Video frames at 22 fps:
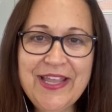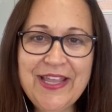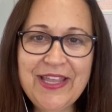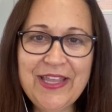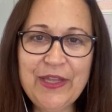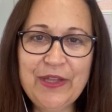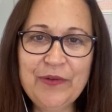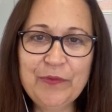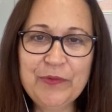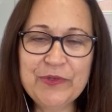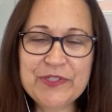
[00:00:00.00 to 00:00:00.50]

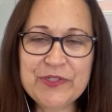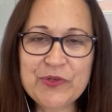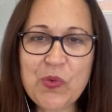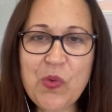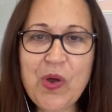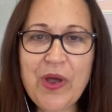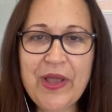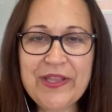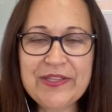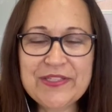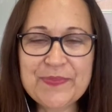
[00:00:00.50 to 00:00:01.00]

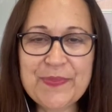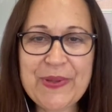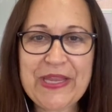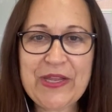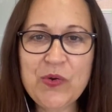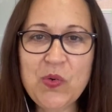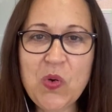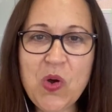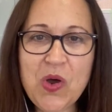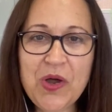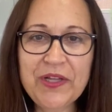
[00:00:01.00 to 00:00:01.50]
it's
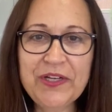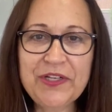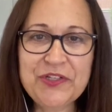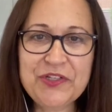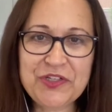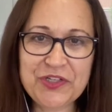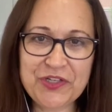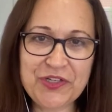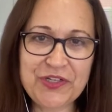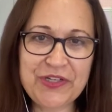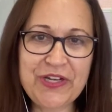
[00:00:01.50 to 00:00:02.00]
been quite a
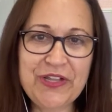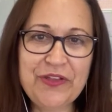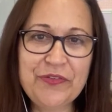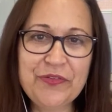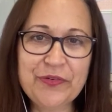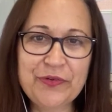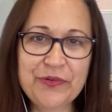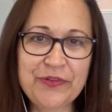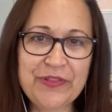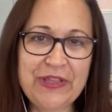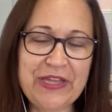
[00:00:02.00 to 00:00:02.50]
journey
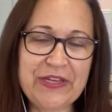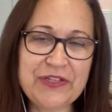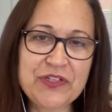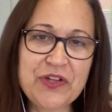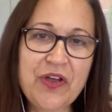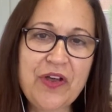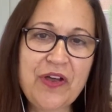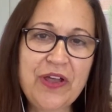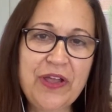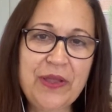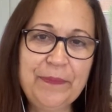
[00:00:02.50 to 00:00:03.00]
through that
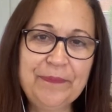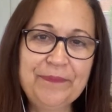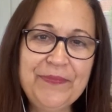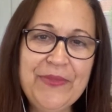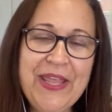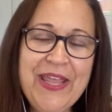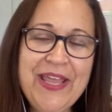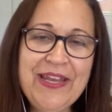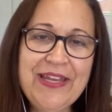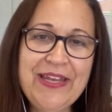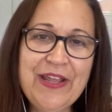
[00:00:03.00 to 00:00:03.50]
time.
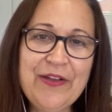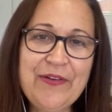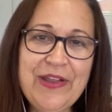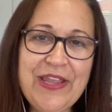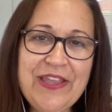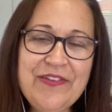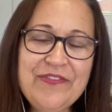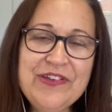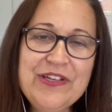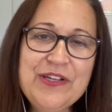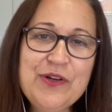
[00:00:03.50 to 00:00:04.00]
Now,
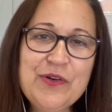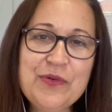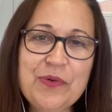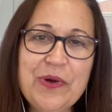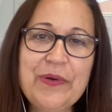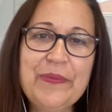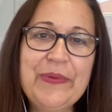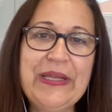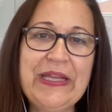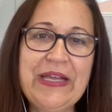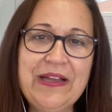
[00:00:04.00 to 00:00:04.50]
even
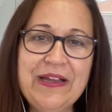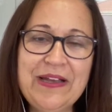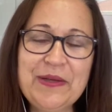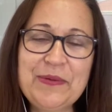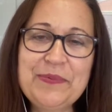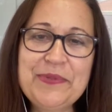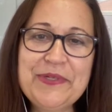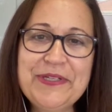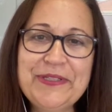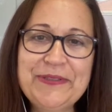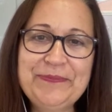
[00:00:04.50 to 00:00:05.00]
growing
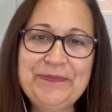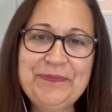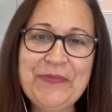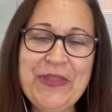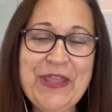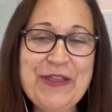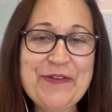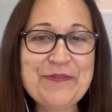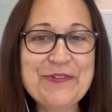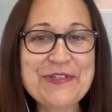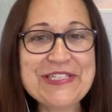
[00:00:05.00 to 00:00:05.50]
up,
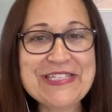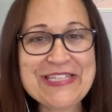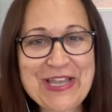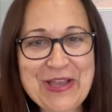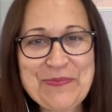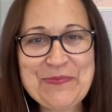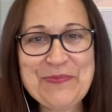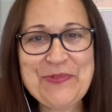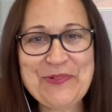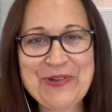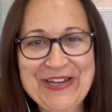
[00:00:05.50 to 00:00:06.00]
for
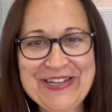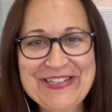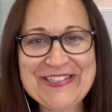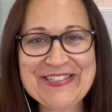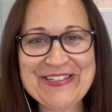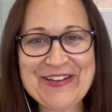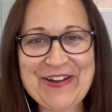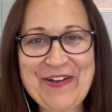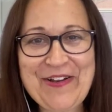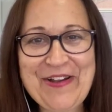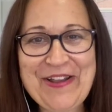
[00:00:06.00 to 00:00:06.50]
some
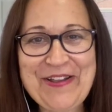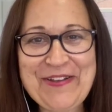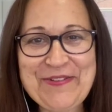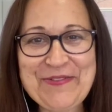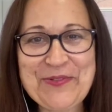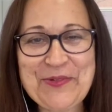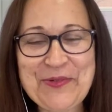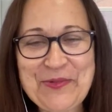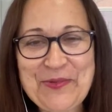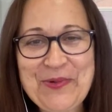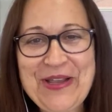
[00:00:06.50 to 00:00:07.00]
reason, I have
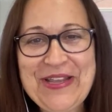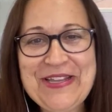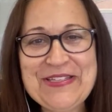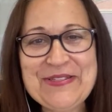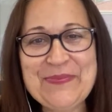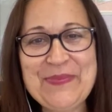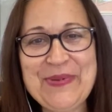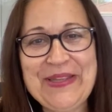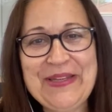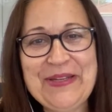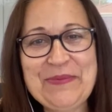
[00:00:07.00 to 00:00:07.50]
always
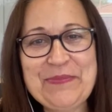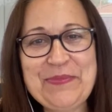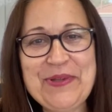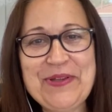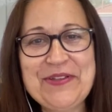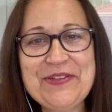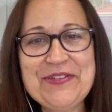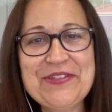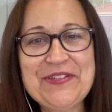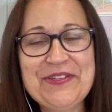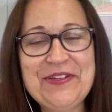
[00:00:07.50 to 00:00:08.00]
been a
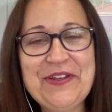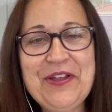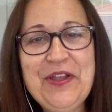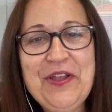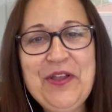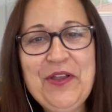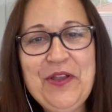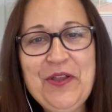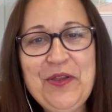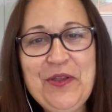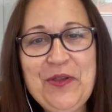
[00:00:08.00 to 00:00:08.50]
person
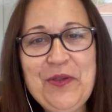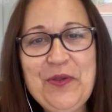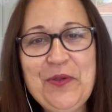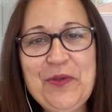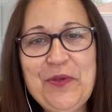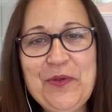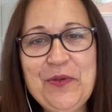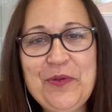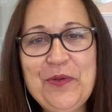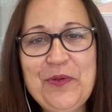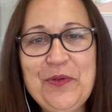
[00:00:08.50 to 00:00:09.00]

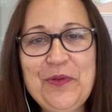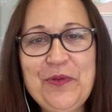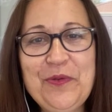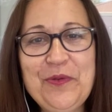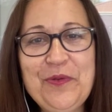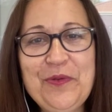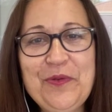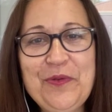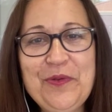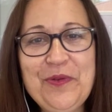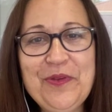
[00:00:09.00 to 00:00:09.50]

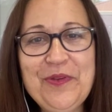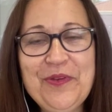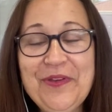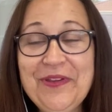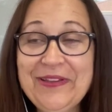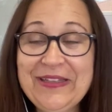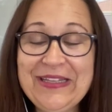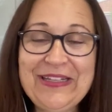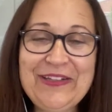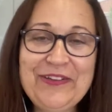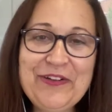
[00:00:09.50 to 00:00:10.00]
who,
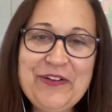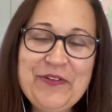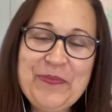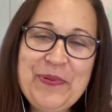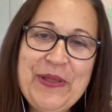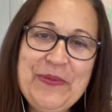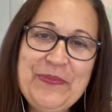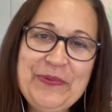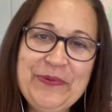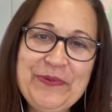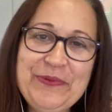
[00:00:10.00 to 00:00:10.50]
a lot of
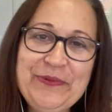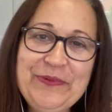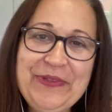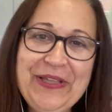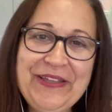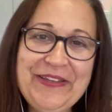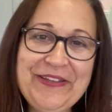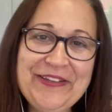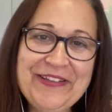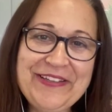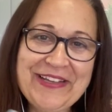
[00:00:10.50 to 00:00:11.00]
people,
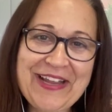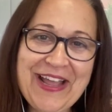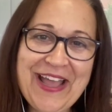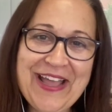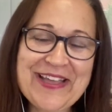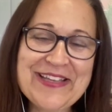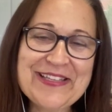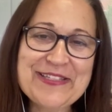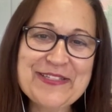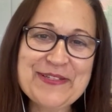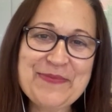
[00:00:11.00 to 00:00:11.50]
and you can
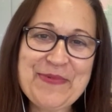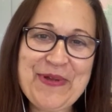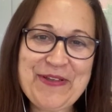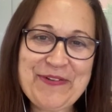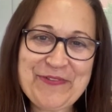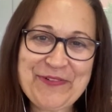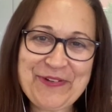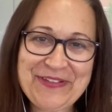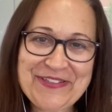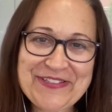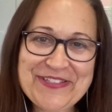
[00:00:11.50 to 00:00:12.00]
ask my
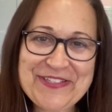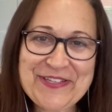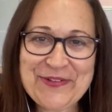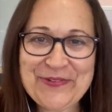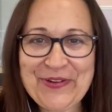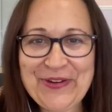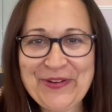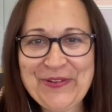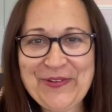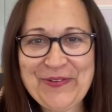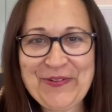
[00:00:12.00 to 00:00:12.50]
friends who
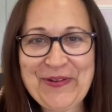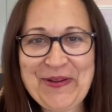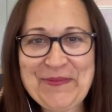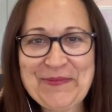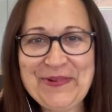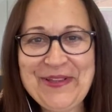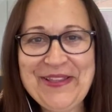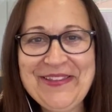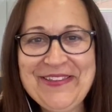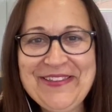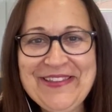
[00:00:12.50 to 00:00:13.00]
I grew up
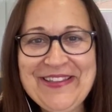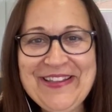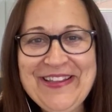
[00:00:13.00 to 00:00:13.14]
with,